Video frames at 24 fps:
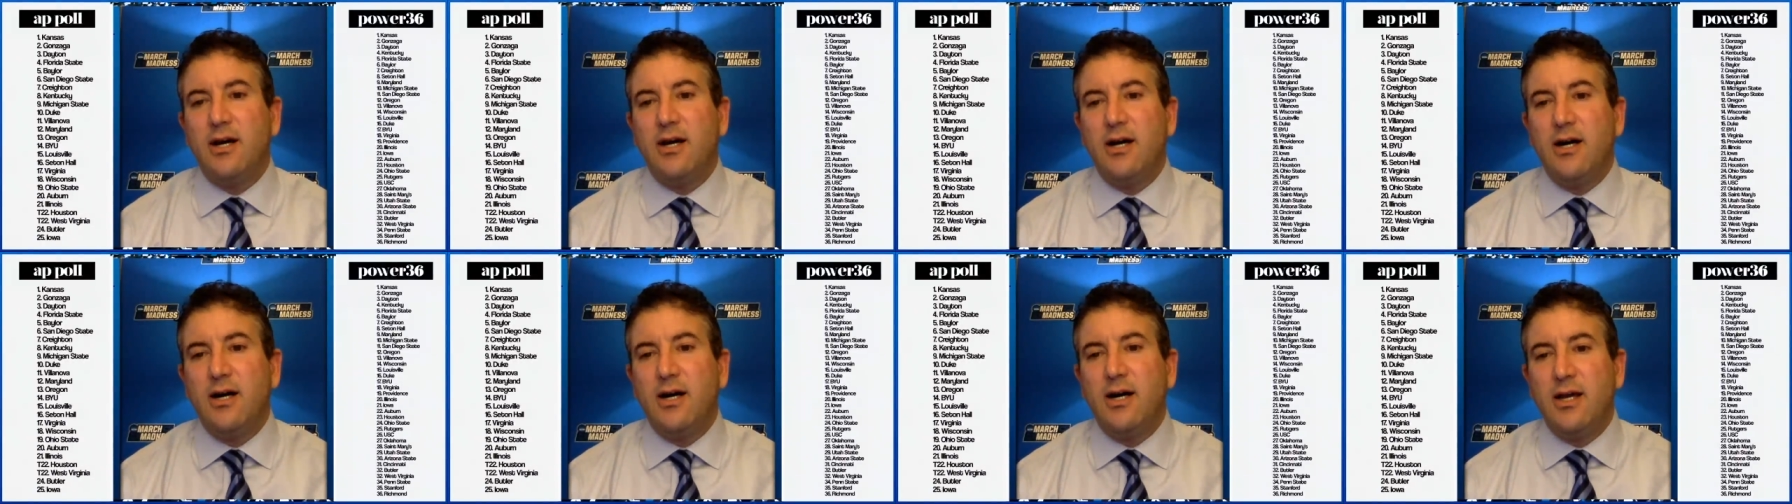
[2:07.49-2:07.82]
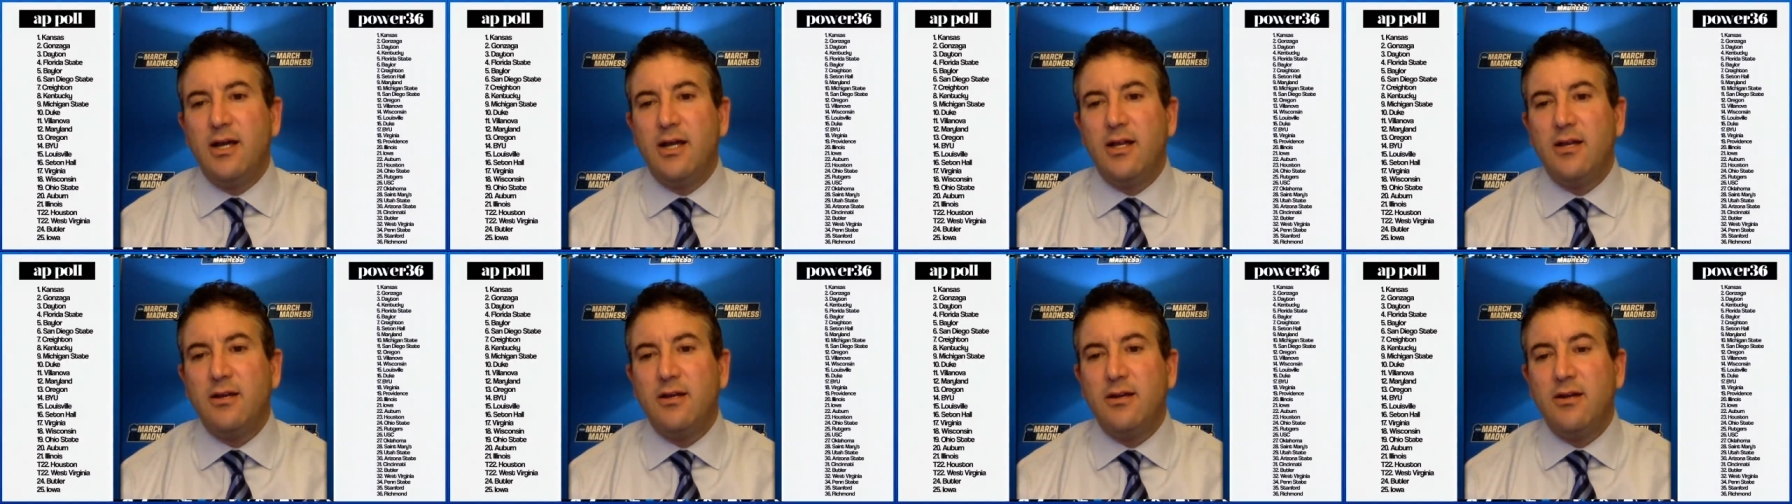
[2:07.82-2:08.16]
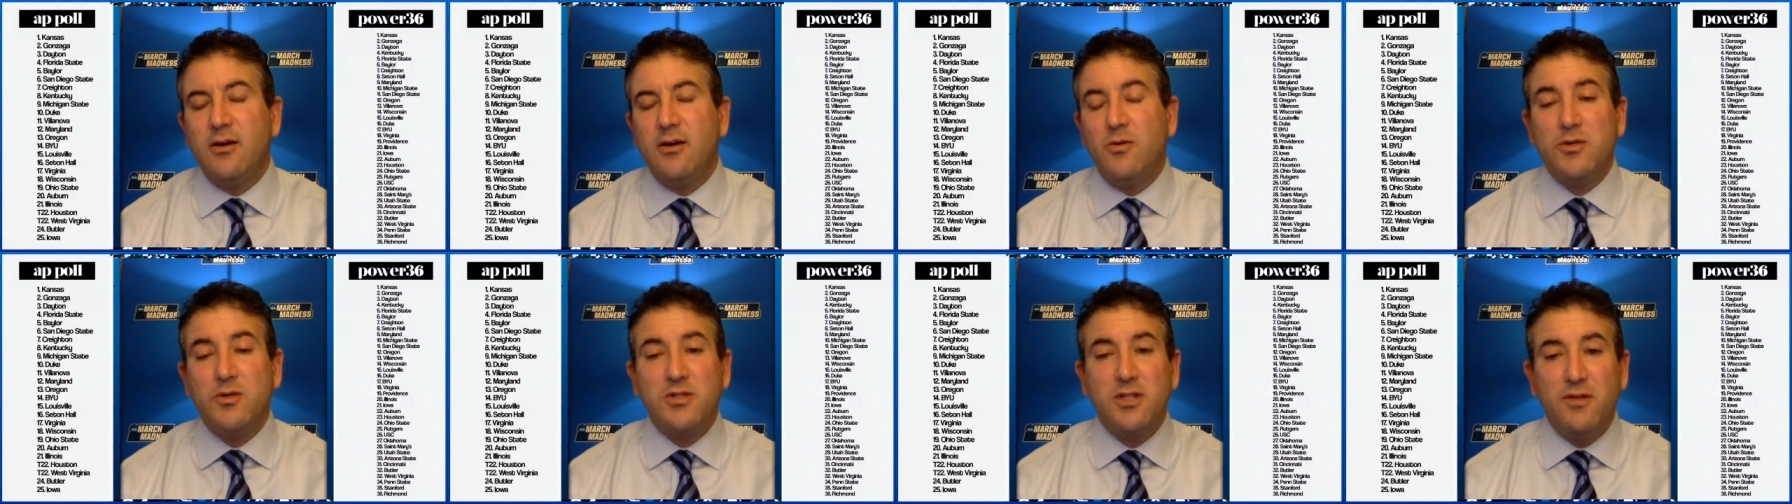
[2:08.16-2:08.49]
uh, and
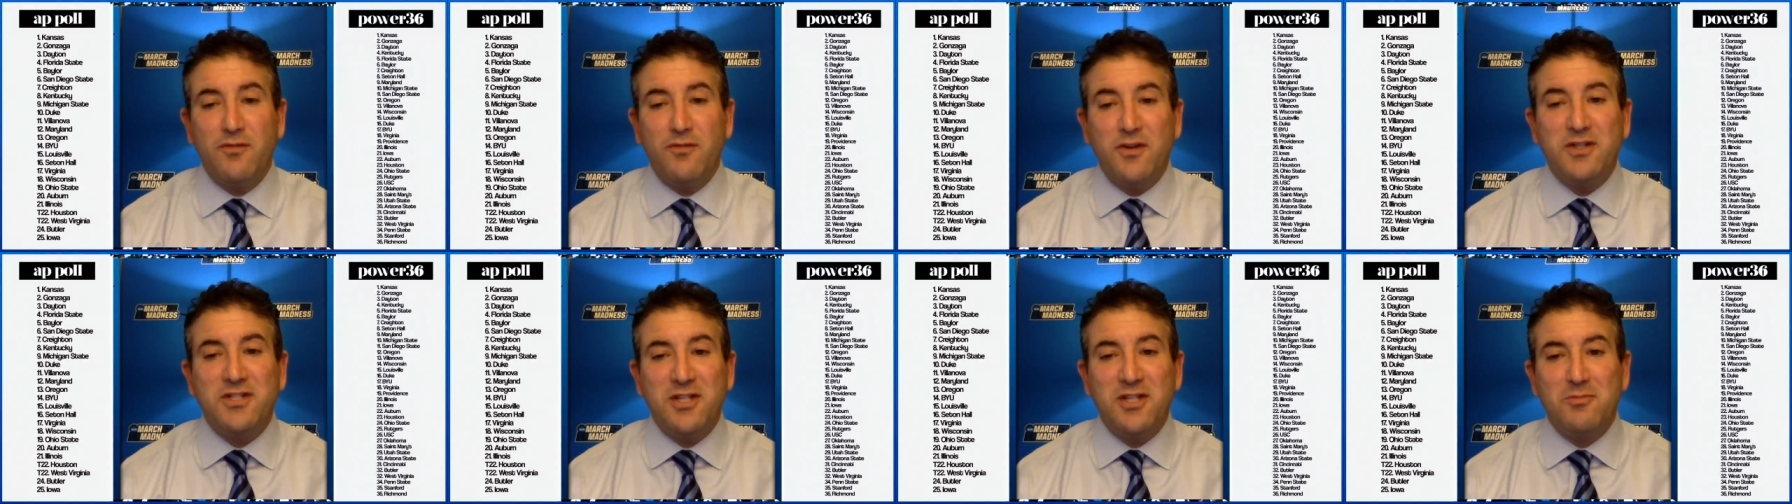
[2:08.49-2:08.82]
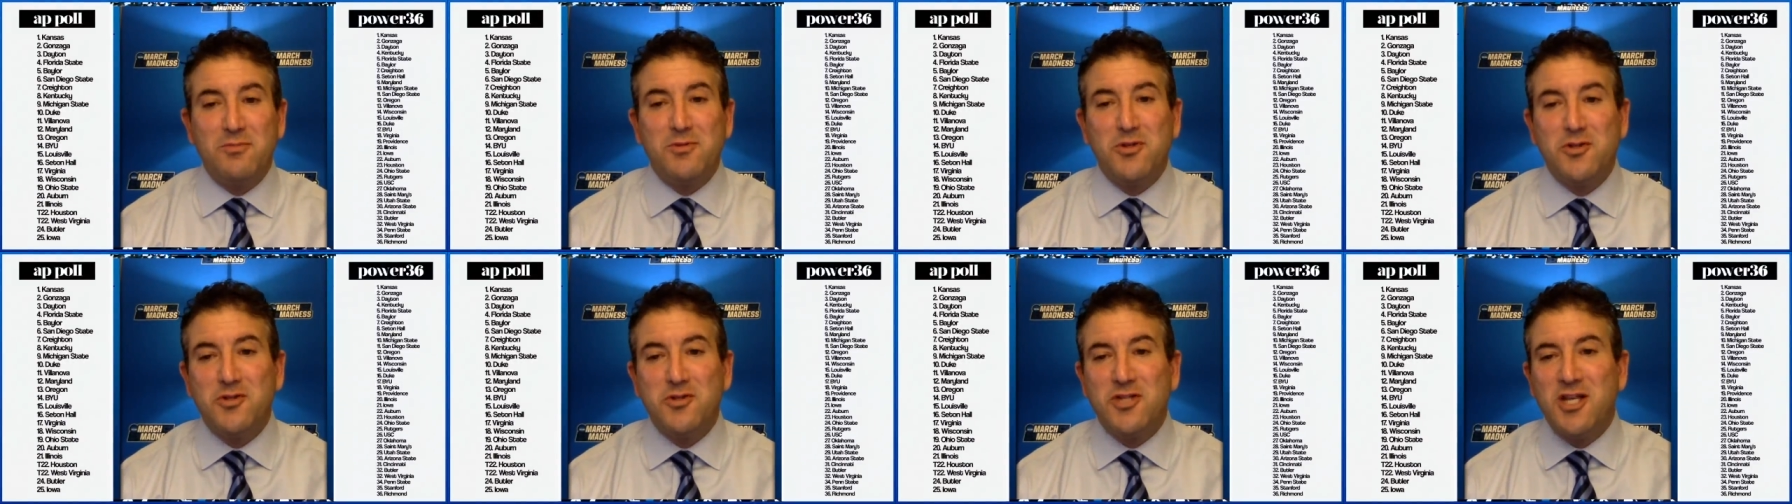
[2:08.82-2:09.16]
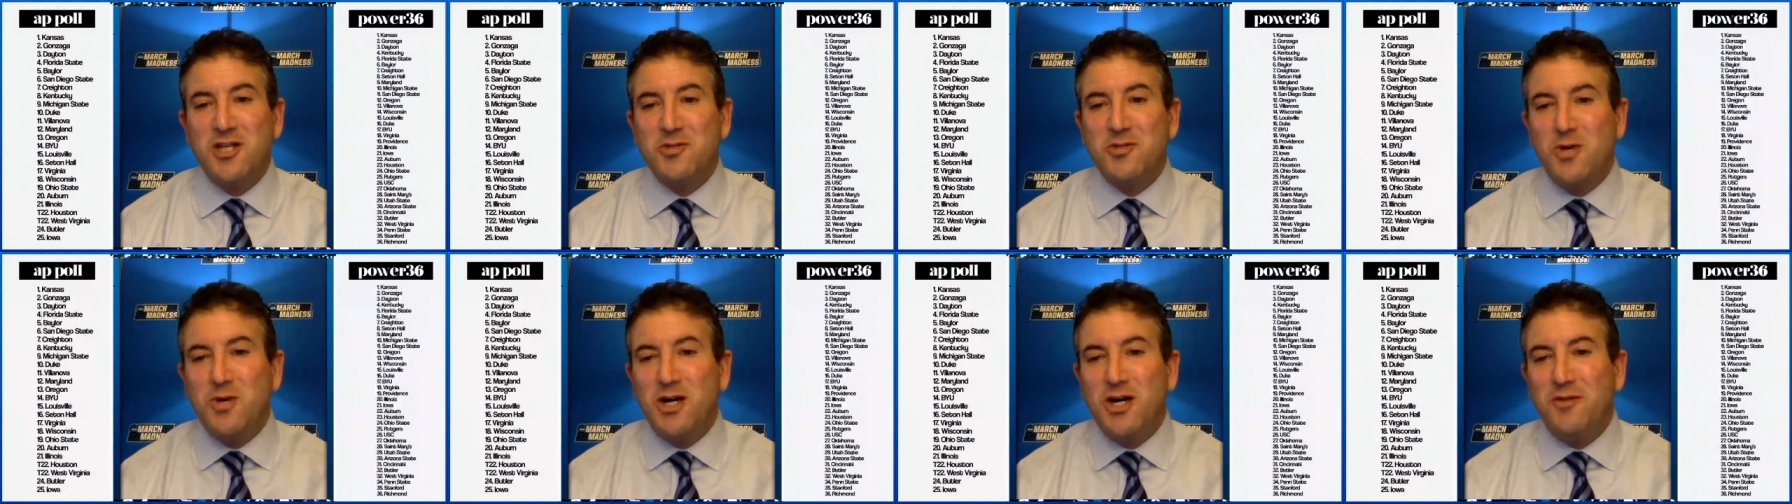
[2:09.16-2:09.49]
uh, we'll see if I see them Tuesday
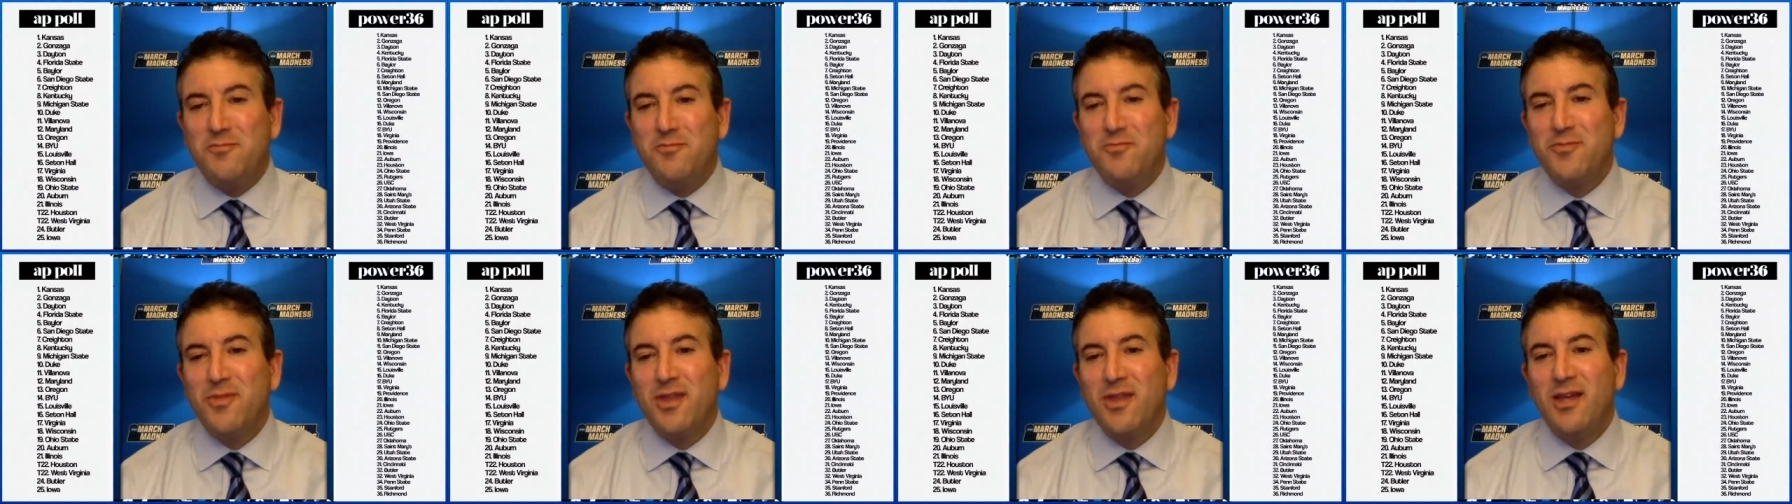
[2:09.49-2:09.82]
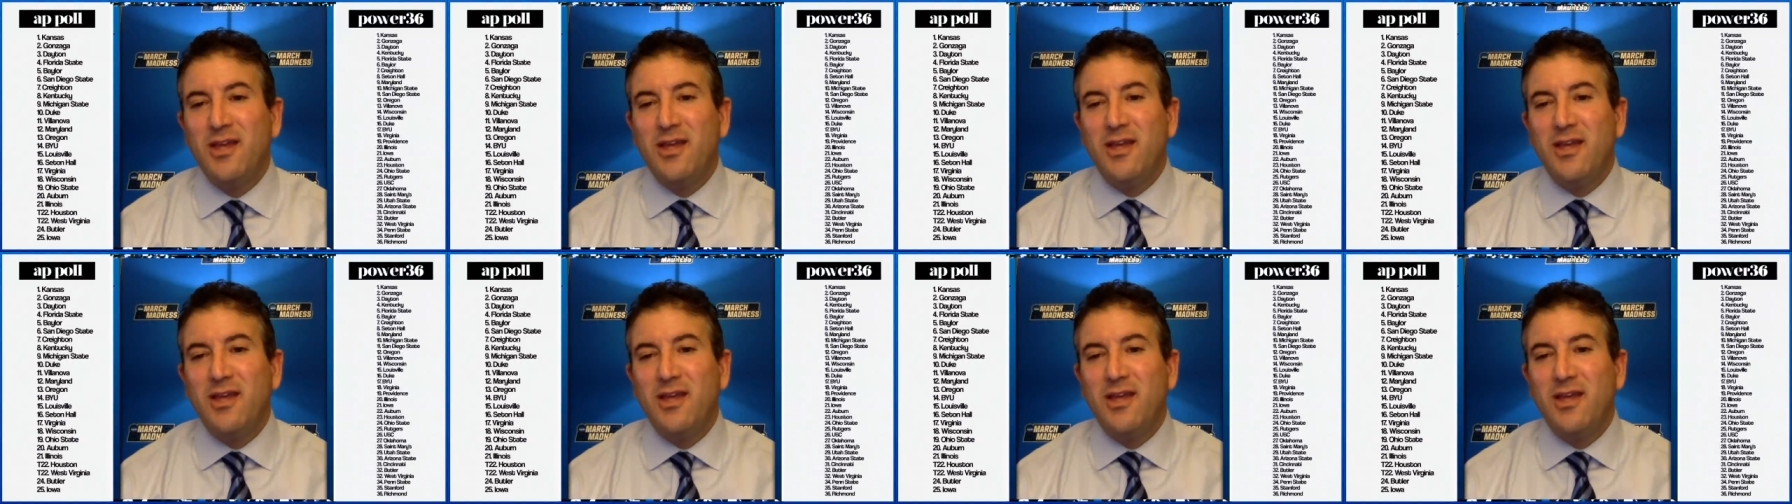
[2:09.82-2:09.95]
as well.